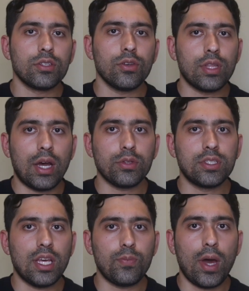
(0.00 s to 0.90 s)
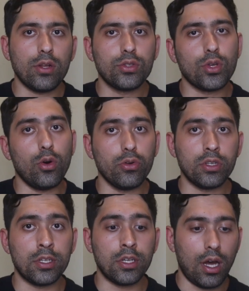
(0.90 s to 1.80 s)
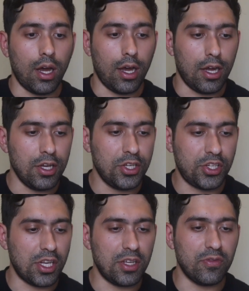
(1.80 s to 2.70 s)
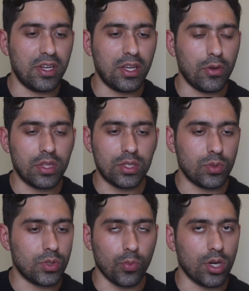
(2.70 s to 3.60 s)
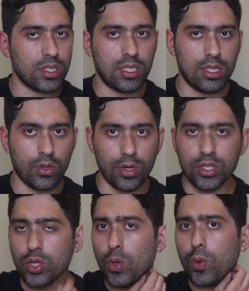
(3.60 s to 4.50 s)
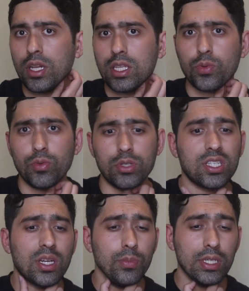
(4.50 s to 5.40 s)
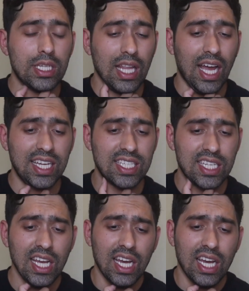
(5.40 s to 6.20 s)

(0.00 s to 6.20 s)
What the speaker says: So that was Death Battle's old and shitty video. This was worse than the original one. This one was just complete lies.